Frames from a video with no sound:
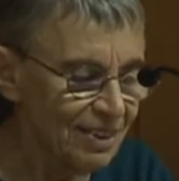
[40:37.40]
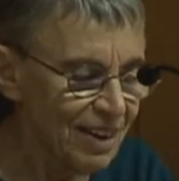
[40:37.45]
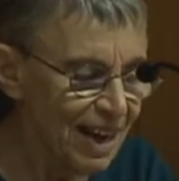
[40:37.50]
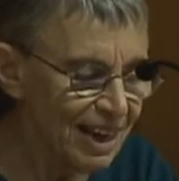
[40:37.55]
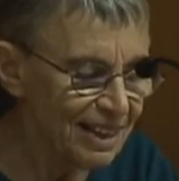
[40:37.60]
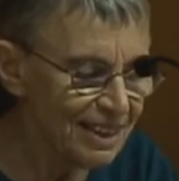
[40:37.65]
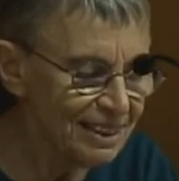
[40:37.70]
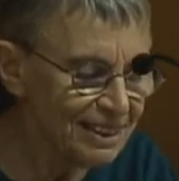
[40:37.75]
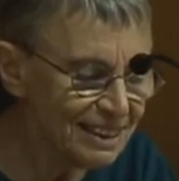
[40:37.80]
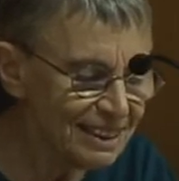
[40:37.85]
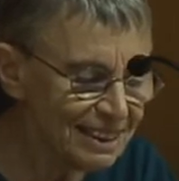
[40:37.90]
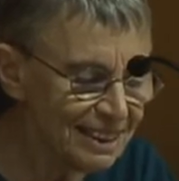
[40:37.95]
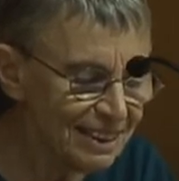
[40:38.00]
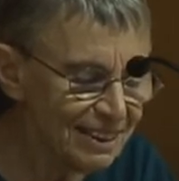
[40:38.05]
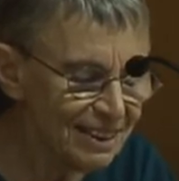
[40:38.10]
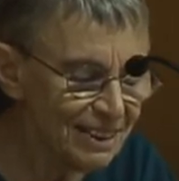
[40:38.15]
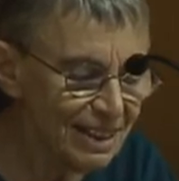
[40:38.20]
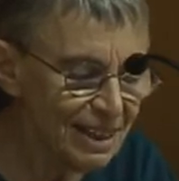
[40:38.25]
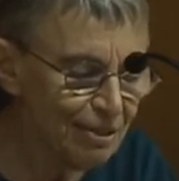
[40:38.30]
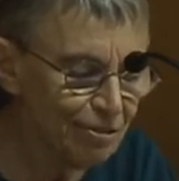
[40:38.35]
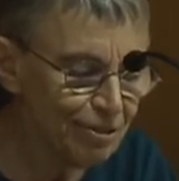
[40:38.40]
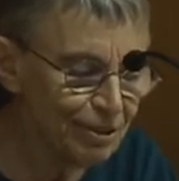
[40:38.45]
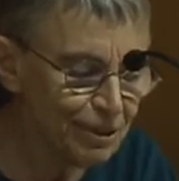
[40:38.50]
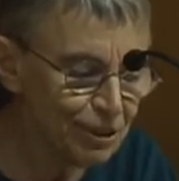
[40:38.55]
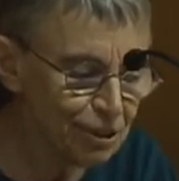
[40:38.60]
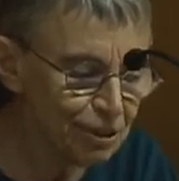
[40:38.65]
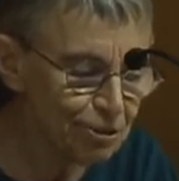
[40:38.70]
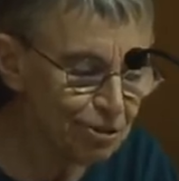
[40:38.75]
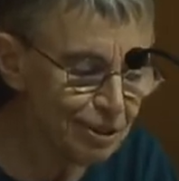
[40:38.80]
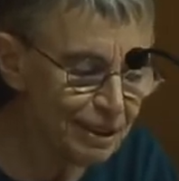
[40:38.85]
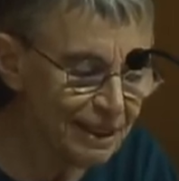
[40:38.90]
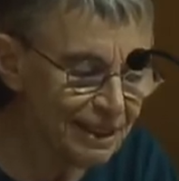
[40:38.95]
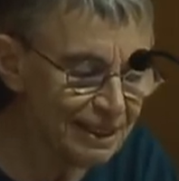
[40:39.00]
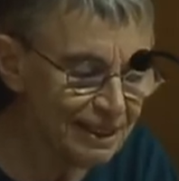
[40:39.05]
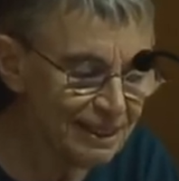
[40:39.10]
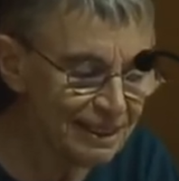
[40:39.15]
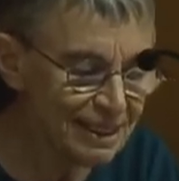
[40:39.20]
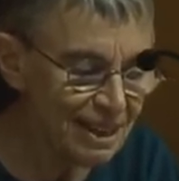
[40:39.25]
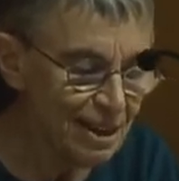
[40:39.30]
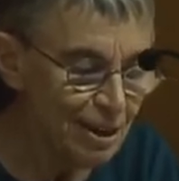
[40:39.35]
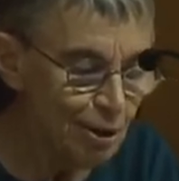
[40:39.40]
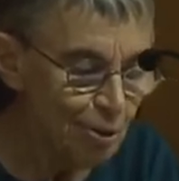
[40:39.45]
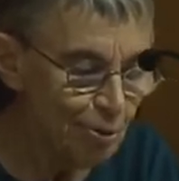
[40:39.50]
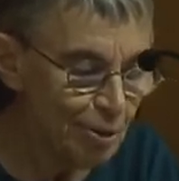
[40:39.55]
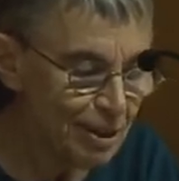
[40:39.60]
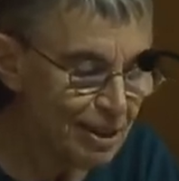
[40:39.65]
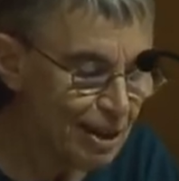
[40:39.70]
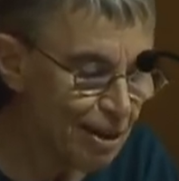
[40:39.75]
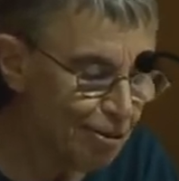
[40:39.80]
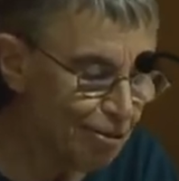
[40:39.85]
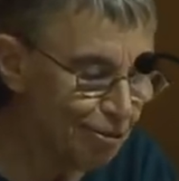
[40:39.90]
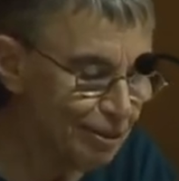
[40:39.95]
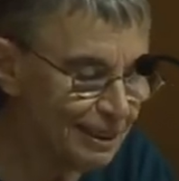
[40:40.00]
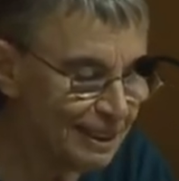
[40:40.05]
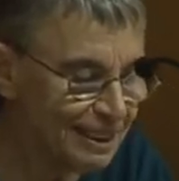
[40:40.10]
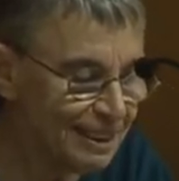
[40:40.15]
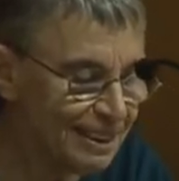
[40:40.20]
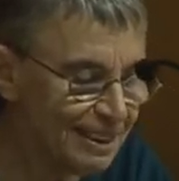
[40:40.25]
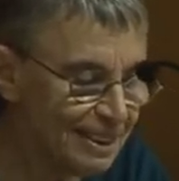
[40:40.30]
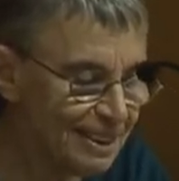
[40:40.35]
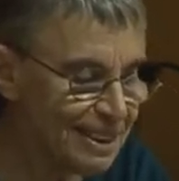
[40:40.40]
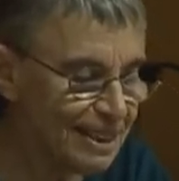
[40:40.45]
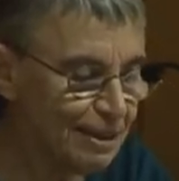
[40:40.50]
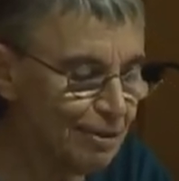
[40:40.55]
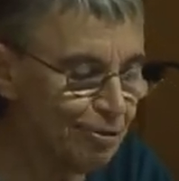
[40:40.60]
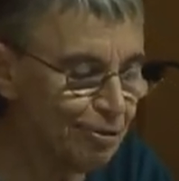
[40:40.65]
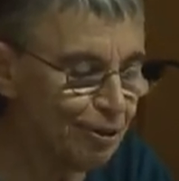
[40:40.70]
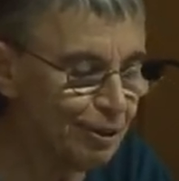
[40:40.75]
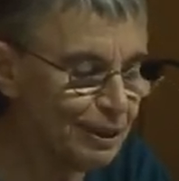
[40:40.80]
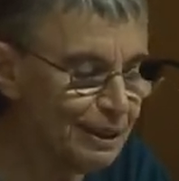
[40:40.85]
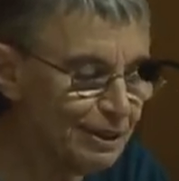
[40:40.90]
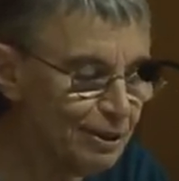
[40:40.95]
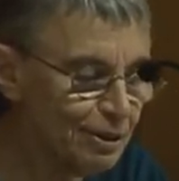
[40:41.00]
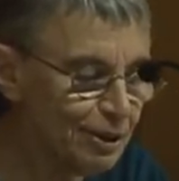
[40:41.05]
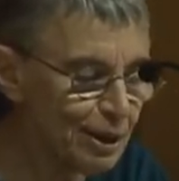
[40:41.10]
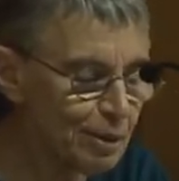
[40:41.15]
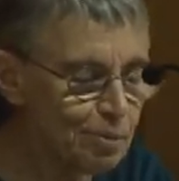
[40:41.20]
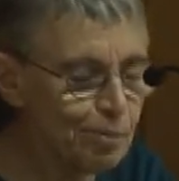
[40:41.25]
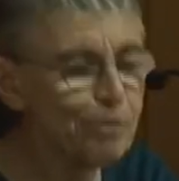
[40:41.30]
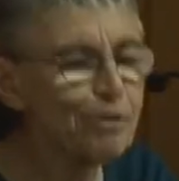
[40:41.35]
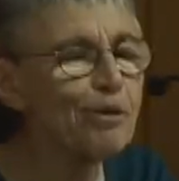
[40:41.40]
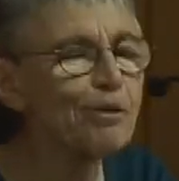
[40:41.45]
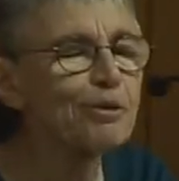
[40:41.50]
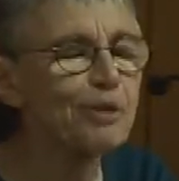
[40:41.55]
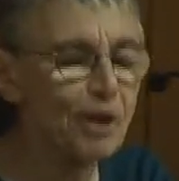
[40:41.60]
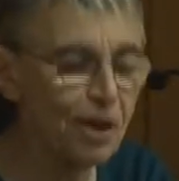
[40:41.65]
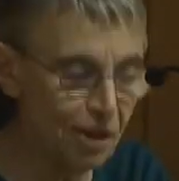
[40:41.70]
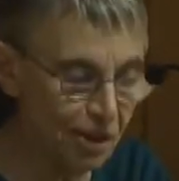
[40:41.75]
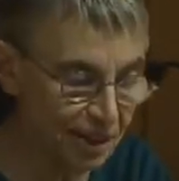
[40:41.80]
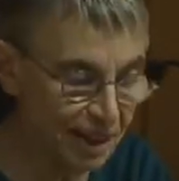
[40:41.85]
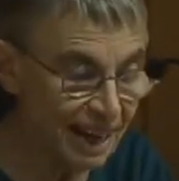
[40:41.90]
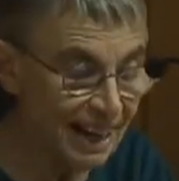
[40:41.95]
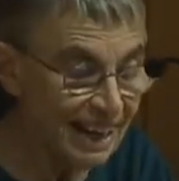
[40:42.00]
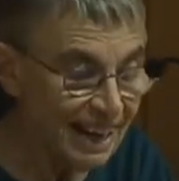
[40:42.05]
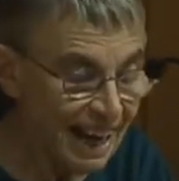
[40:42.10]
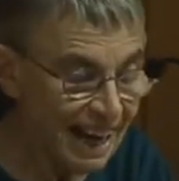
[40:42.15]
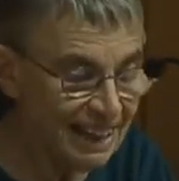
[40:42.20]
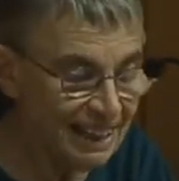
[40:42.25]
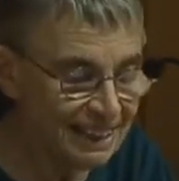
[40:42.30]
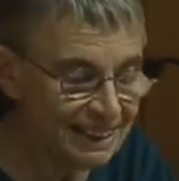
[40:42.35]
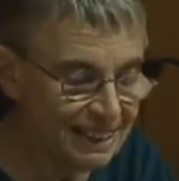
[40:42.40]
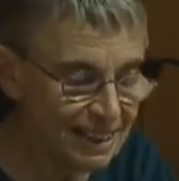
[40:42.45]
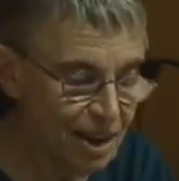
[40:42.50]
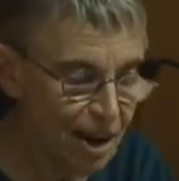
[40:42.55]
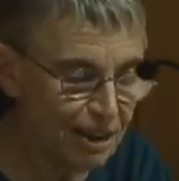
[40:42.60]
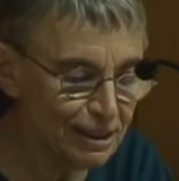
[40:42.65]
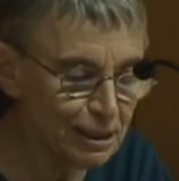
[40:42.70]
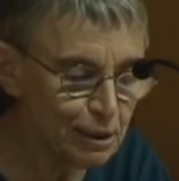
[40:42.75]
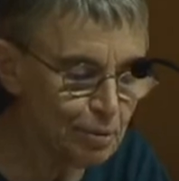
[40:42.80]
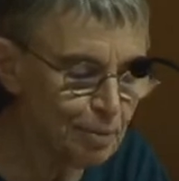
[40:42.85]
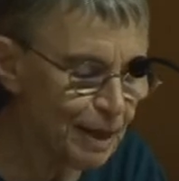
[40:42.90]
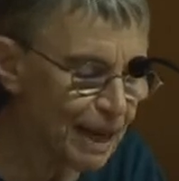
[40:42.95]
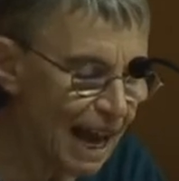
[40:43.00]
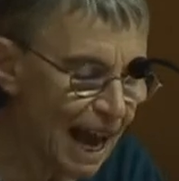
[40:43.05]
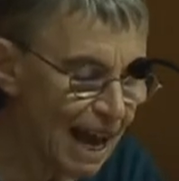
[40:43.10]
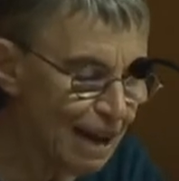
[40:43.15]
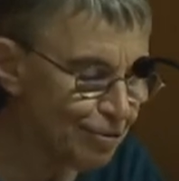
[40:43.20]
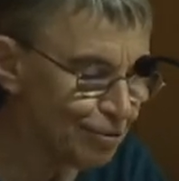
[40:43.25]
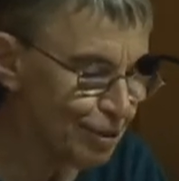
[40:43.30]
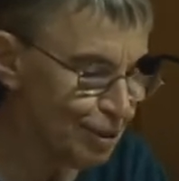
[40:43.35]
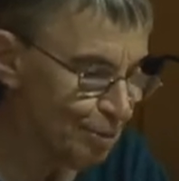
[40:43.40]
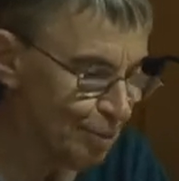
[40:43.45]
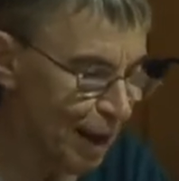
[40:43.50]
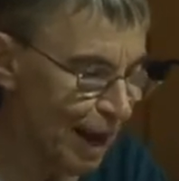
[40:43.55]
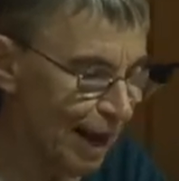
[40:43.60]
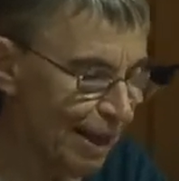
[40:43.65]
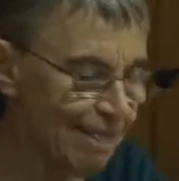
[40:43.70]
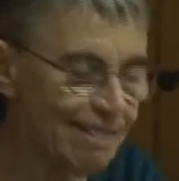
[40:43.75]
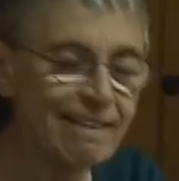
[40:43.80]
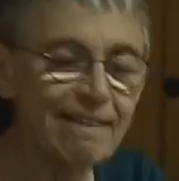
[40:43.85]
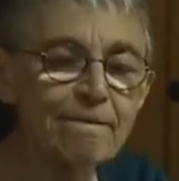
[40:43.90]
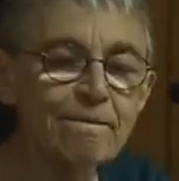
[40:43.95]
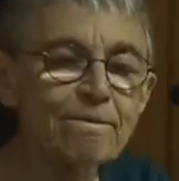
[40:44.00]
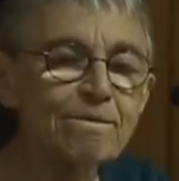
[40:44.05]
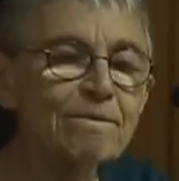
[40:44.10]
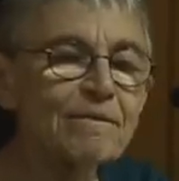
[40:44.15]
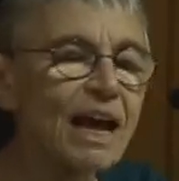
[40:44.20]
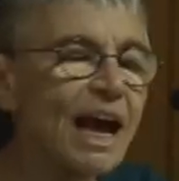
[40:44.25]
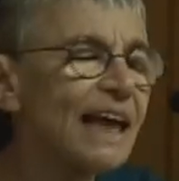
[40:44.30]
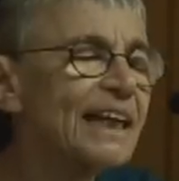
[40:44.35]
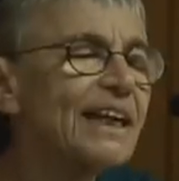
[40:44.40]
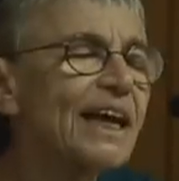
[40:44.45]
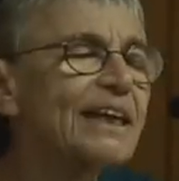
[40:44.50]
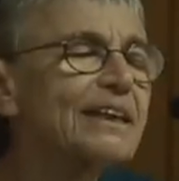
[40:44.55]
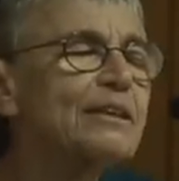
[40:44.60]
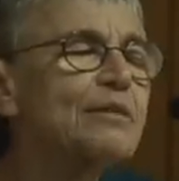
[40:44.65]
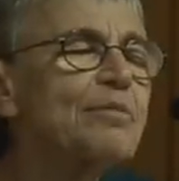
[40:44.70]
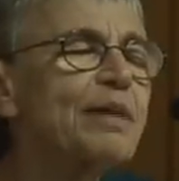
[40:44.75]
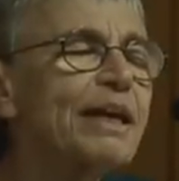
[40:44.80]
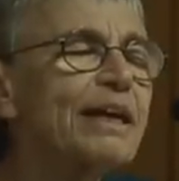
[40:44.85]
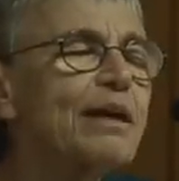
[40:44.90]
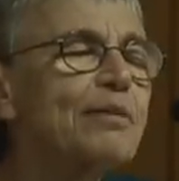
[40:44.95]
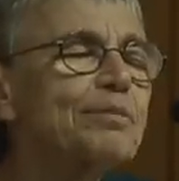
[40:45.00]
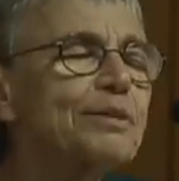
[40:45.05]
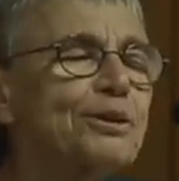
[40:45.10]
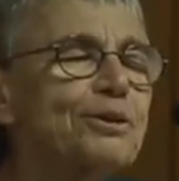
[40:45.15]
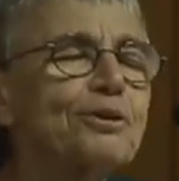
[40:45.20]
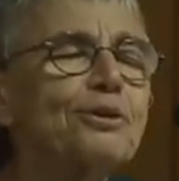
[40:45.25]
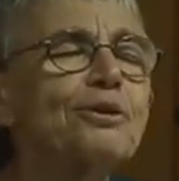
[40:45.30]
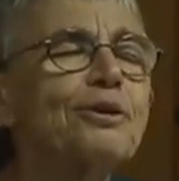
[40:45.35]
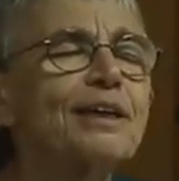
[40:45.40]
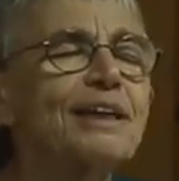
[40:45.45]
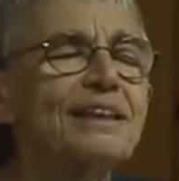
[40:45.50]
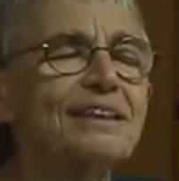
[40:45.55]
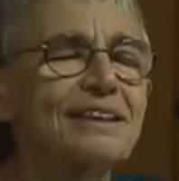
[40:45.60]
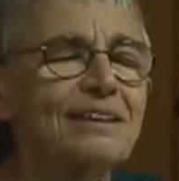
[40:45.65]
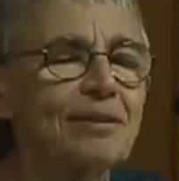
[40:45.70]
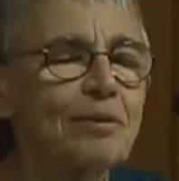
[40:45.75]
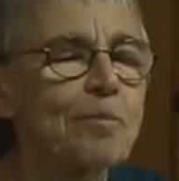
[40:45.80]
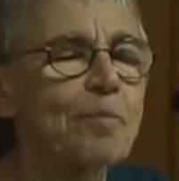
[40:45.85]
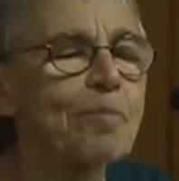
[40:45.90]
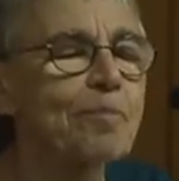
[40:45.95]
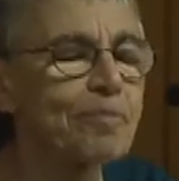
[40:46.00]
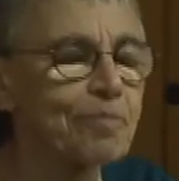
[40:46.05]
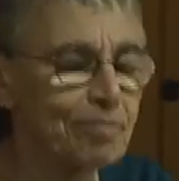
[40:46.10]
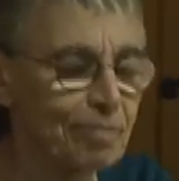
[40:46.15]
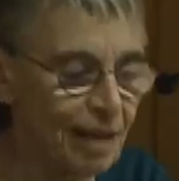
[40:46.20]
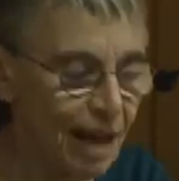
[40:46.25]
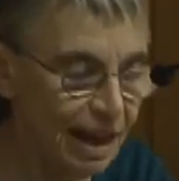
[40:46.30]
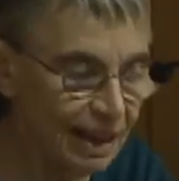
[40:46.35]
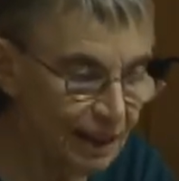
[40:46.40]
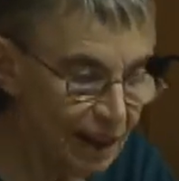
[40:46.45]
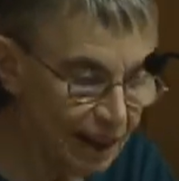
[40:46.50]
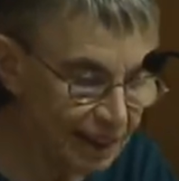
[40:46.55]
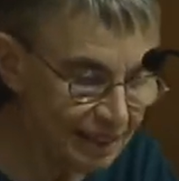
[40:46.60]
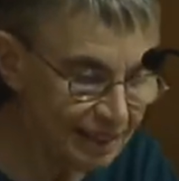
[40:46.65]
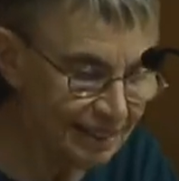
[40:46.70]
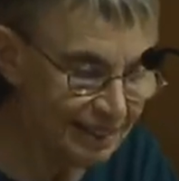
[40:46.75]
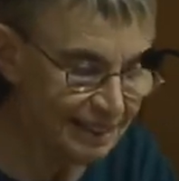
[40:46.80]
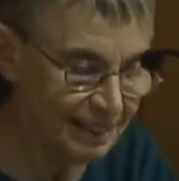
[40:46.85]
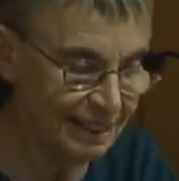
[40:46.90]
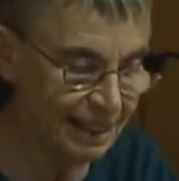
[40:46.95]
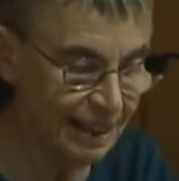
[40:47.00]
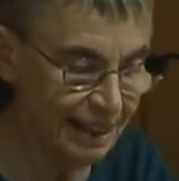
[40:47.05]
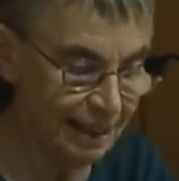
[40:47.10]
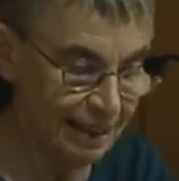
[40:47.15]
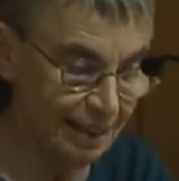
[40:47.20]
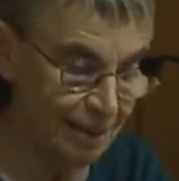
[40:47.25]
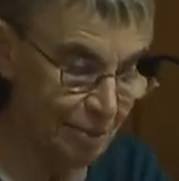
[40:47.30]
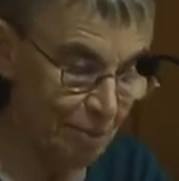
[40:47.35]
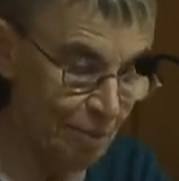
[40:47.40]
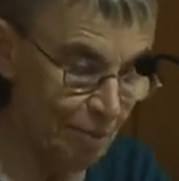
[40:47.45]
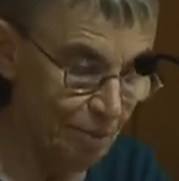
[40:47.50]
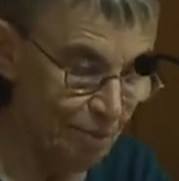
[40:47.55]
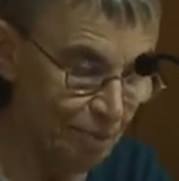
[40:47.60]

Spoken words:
Like the still leafless trees with their facility for lyric prologue and its gossipy aftermath, I like to make up stories. I like to sing.